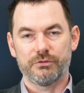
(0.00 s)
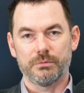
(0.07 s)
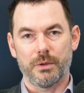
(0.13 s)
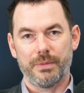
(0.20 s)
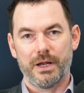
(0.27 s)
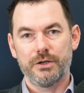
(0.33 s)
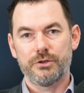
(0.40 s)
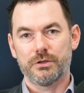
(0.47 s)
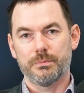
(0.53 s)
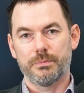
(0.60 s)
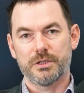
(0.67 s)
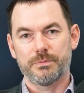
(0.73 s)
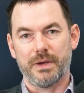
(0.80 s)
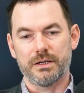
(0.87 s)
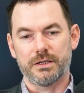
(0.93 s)
from a pension
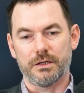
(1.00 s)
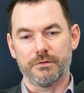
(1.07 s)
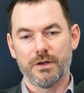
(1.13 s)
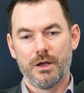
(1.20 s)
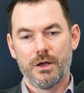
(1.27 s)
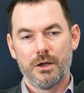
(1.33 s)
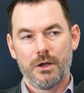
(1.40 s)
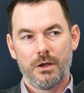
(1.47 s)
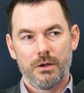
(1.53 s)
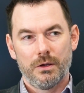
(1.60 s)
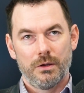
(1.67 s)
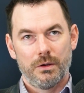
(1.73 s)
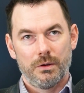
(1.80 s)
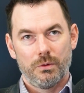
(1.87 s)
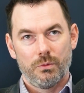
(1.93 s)
perspective,
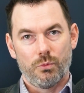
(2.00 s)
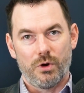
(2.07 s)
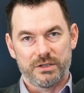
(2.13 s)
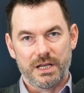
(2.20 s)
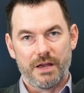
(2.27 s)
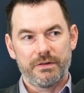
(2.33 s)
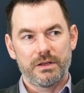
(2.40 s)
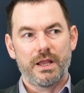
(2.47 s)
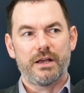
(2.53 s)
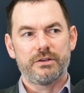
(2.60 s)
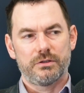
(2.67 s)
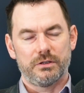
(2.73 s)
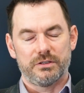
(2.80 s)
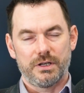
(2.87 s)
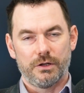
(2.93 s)
whilst having that
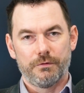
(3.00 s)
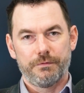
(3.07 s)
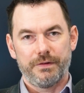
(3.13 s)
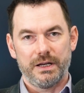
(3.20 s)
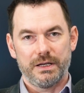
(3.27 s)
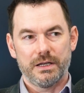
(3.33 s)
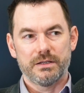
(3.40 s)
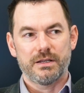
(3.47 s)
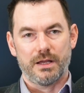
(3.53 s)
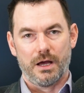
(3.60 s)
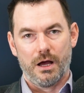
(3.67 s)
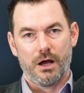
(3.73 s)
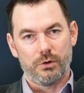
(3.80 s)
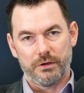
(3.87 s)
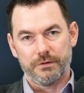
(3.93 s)
sort of still feed into that
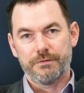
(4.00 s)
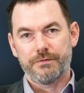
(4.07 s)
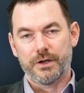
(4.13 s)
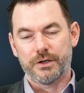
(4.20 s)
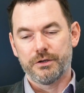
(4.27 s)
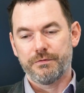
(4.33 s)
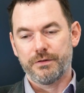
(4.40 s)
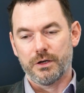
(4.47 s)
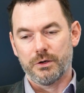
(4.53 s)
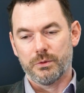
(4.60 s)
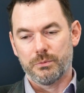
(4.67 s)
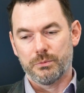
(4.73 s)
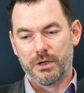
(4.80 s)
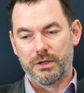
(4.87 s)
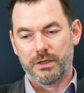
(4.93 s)
whole of fund view.
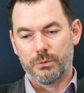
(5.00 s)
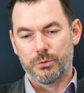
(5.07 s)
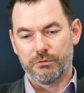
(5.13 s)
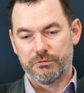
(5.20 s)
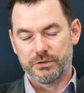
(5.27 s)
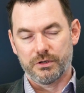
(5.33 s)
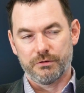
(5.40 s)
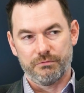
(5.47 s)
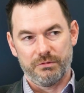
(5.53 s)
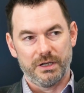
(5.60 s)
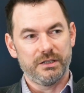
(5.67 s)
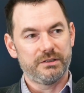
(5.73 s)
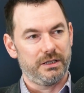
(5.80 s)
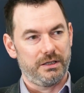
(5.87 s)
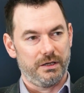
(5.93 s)
And I think we'll sort of
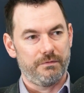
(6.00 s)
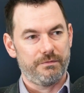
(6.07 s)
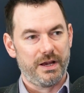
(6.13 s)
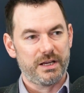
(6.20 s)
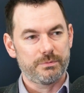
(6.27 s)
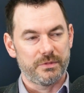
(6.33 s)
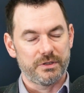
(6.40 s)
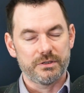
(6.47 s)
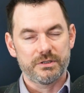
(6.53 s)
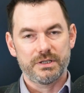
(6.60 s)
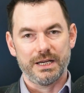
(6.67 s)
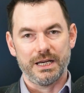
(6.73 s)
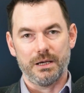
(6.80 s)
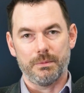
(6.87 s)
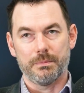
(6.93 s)
really see the investments
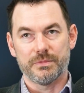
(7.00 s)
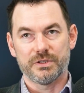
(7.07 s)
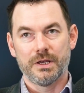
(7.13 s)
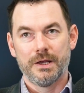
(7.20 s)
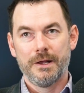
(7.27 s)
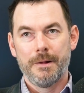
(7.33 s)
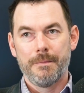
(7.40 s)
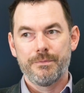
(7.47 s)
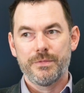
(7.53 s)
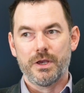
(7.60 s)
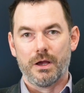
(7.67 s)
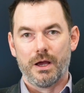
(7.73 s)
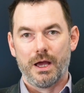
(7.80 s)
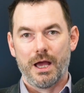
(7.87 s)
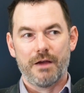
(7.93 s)
teams
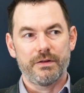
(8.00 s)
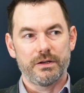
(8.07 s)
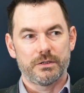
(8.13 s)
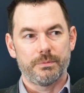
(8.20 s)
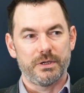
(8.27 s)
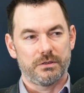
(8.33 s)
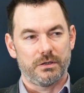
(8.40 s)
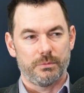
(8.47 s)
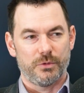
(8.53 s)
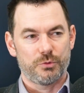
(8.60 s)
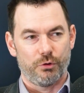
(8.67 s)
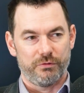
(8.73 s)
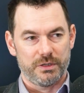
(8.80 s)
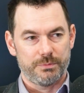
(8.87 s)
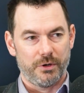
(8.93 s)
having to be sort of much
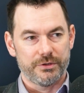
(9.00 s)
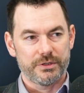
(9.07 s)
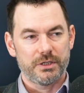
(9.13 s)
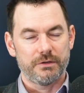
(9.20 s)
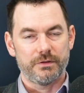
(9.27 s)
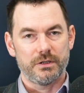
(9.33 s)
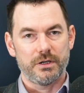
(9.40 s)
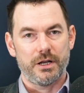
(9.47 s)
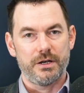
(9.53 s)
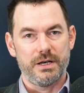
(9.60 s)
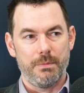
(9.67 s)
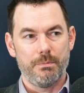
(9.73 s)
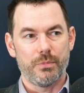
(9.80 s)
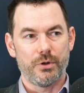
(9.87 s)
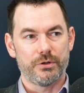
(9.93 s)
more responsive and
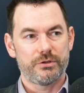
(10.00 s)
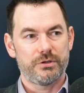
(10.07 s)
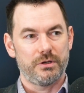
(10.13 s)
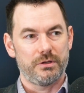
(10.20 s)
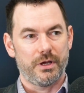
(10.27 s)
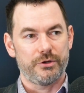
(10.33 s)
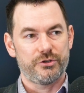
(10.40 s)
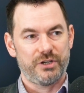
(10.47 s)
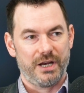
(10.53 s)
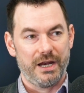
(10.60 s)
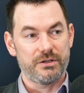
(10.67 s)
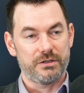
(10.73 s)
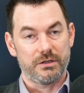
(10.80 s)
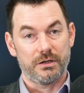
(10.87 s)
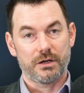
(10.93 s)
nimble to those
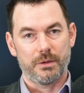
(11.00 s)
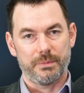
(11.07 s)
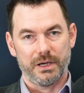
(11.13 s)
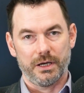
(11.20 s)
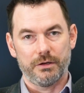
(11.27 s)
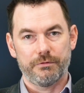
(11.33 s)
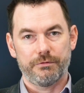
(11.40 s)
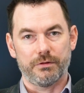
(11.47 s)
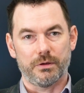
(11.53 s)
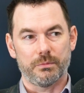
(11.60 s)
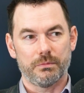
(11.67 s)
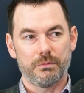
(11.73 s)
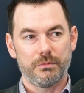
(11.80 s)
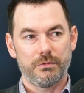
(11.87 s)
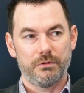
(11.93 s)
changes that are coming in
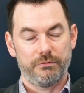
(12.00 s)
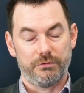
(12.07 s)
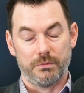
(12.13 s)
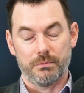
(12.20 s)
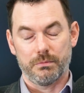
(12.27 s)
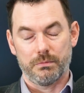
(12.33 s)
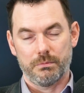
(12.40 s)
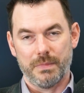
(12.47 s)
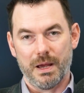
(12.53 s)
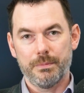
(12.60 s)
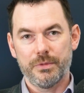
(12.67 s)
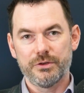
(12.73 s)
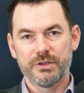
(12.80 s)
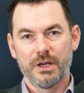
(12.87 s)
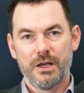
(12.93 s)
from
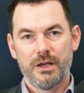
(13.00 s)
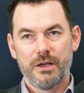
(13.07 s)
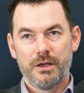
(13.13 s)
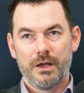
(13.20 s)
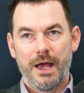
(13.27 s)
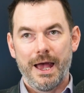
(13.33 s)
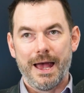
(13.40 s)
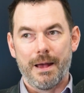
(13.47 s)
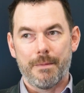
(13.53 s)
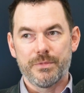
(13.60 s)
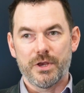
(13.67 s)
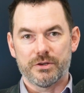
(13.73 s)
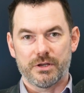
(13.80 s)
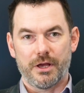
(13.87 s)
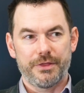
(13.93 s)
members.
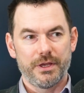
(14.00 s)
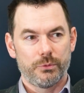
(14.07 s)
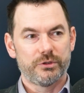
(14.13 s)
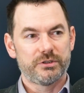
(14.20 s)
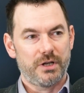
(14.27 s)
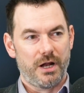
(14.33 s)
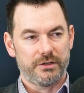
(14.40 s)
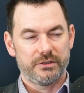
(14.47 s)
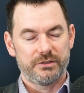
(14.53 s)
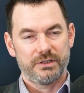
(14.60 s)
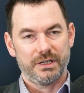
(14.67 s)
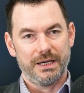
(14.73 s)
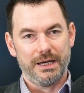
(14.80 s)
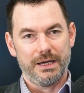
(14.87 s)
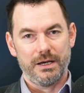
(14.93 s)
So I think we'll start to
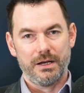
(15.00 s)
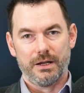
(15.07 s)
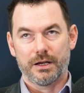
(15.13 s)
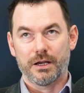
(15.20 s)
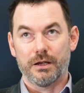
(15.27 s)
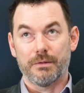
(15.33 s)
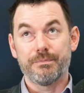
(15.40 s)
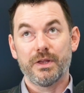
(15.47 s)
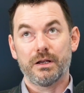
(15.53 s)
see like a